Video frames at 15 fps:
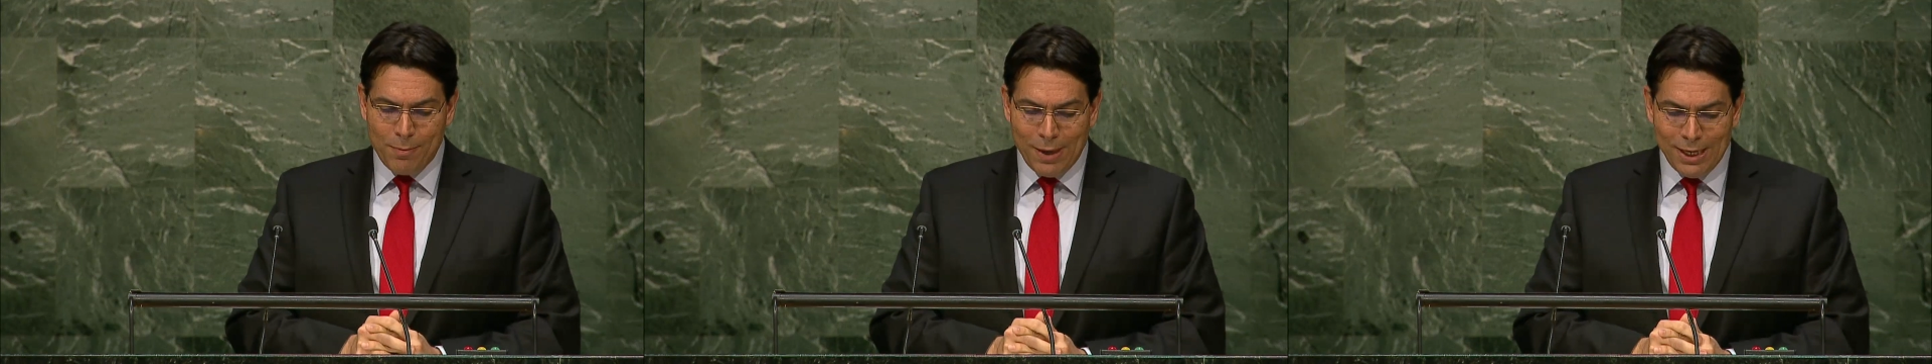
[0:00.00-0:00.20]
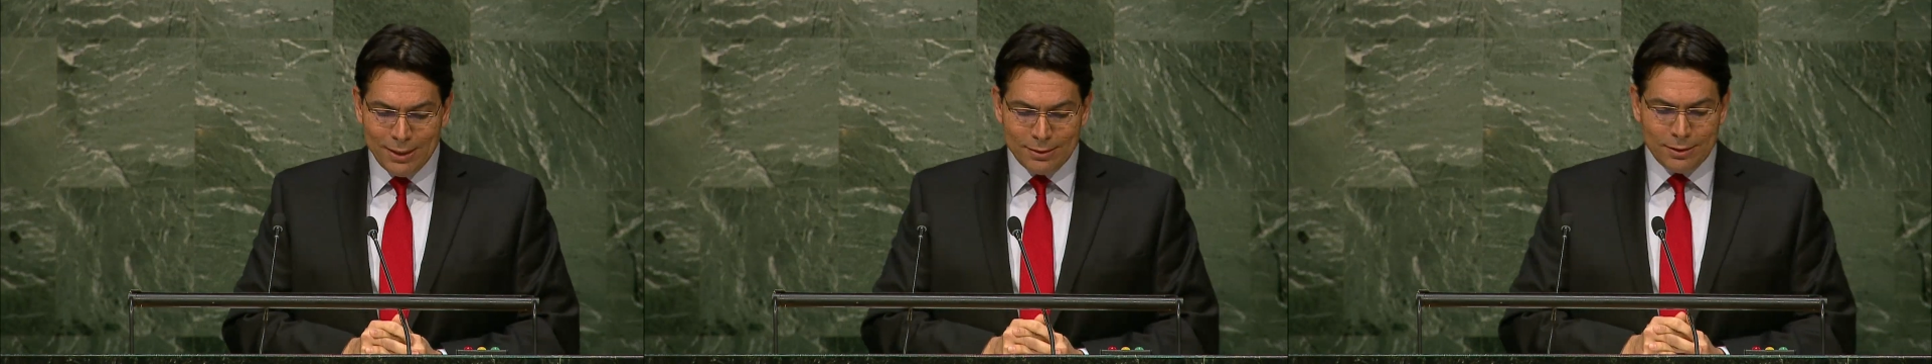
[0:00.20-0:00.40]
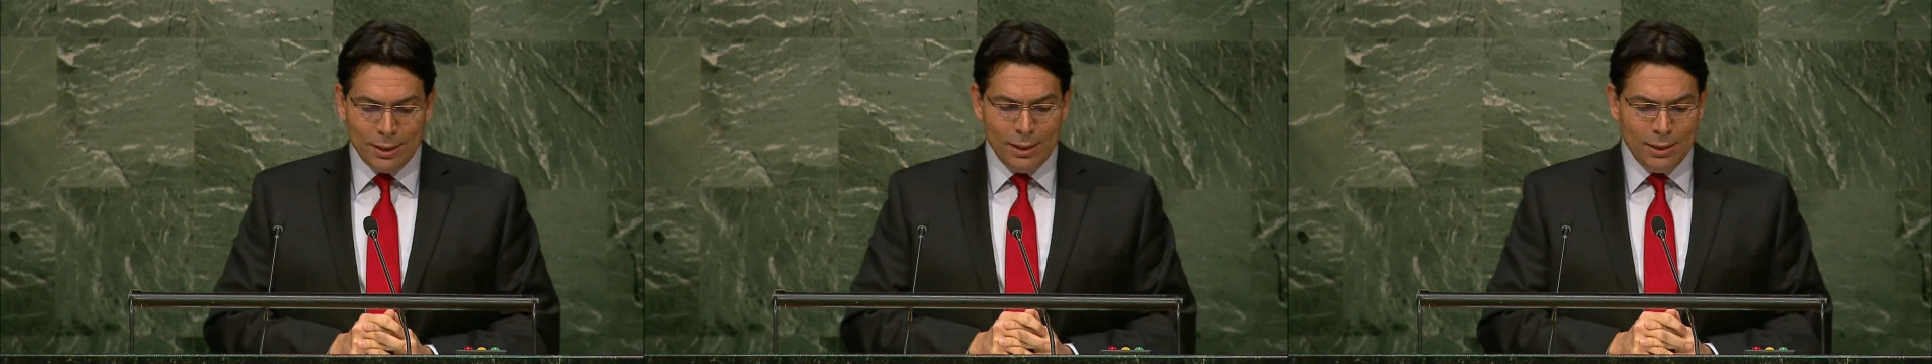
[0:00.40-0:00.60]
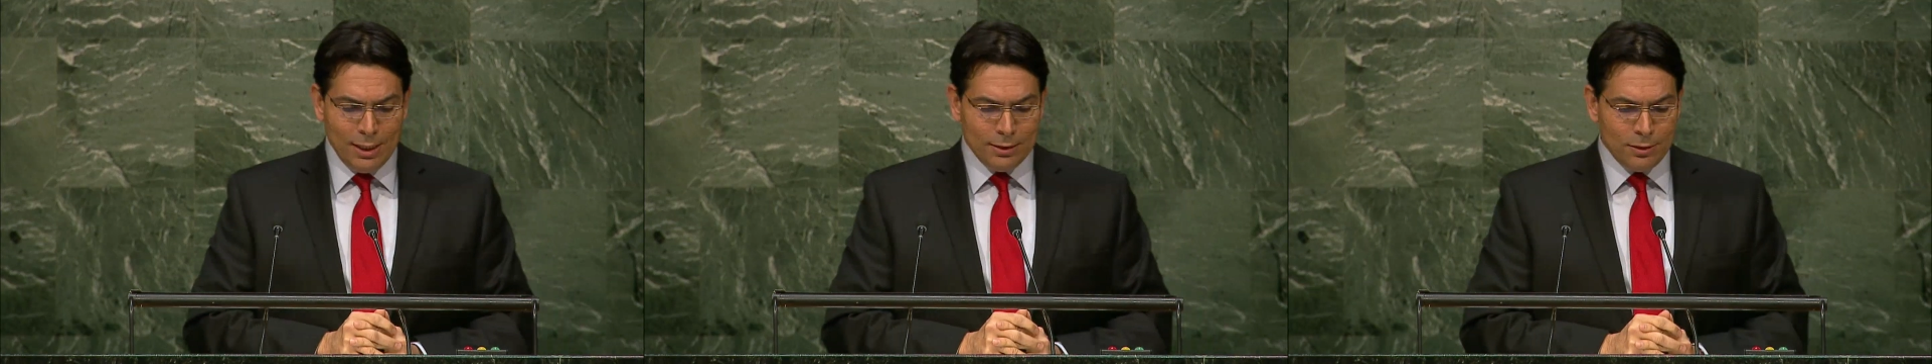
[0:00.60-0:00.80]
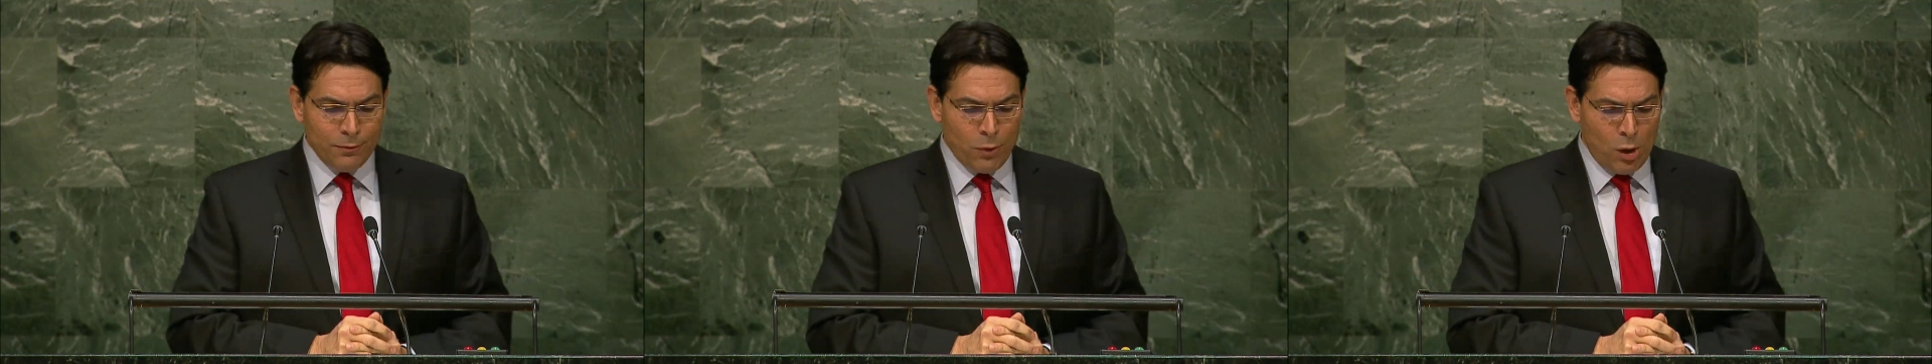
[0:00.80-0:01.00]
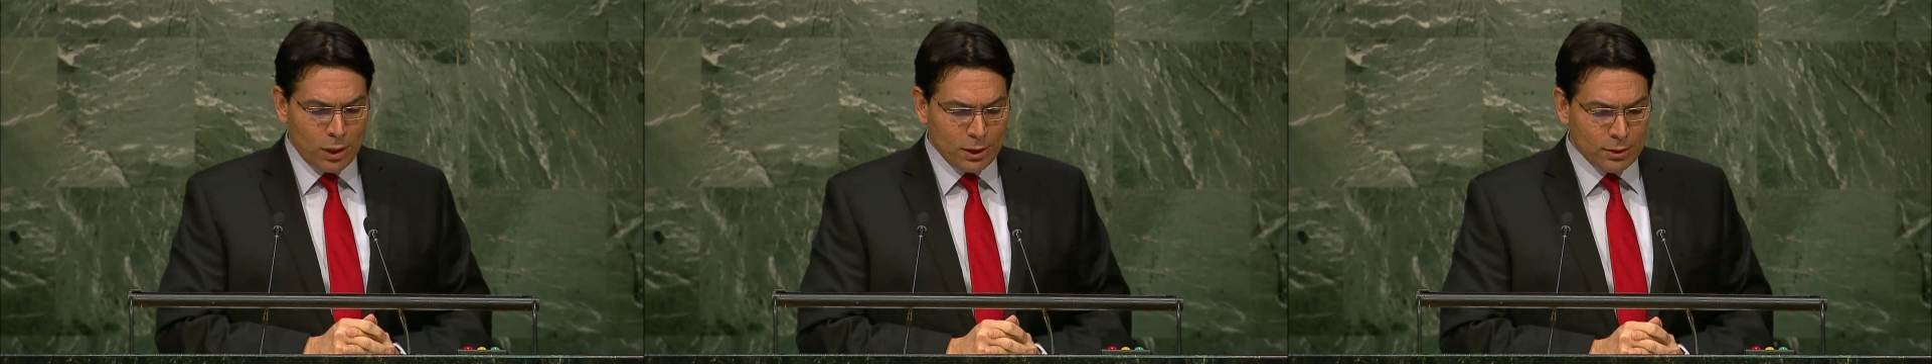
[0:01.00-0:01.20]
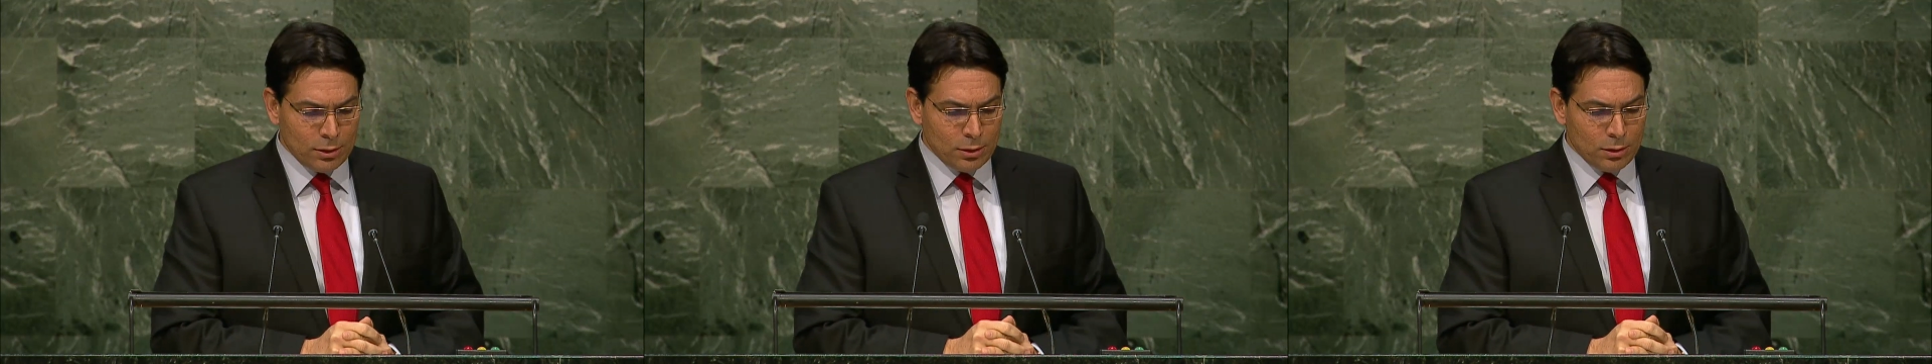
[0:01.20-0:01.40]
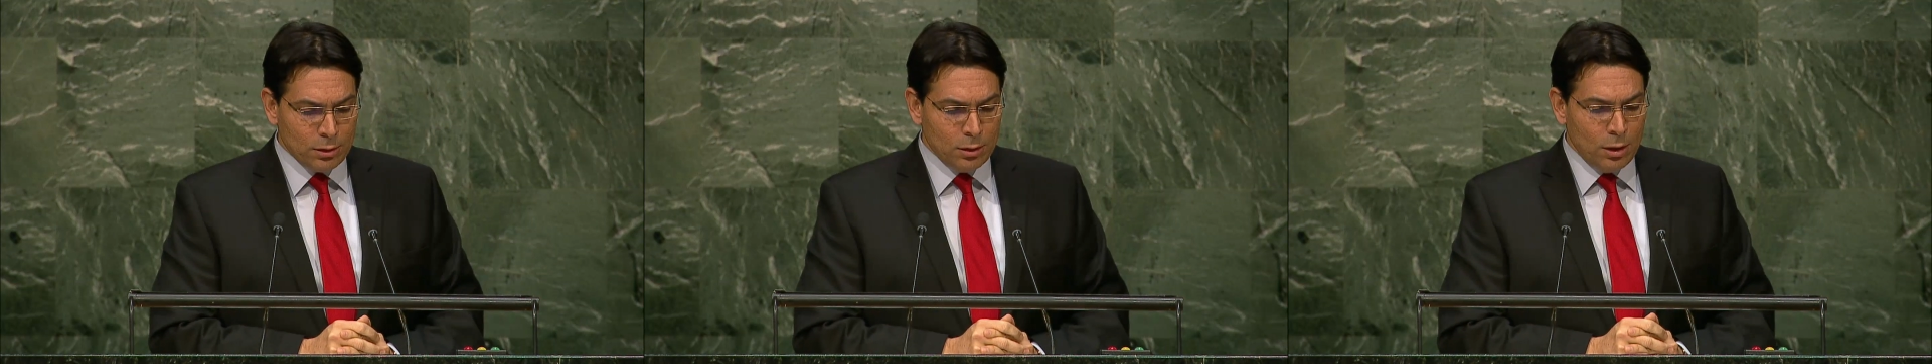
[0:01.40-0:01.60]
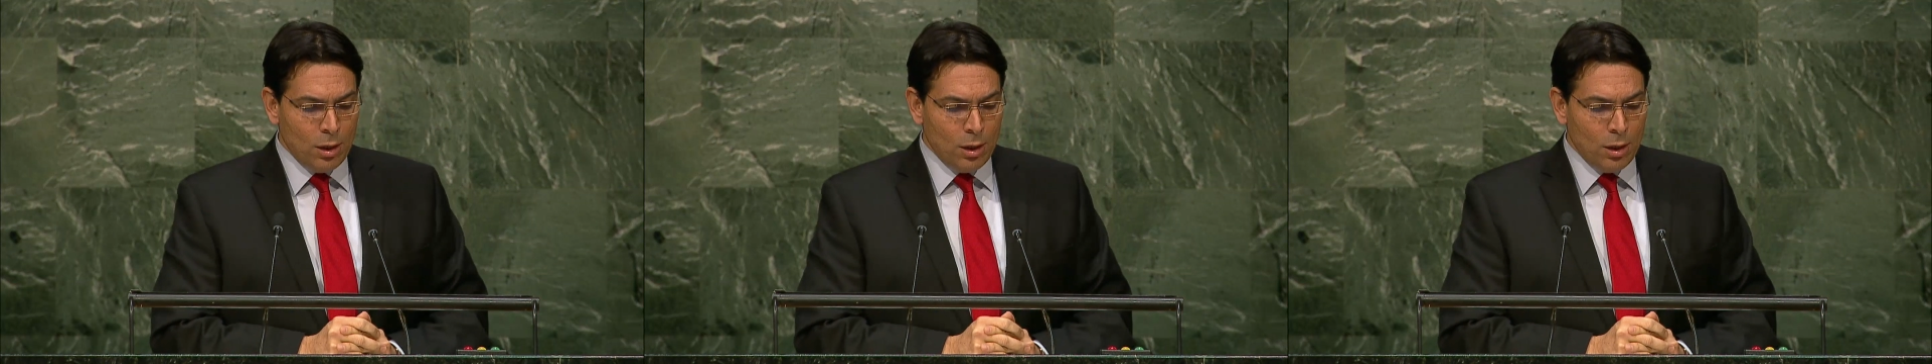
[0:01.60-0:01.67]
Palestinians focus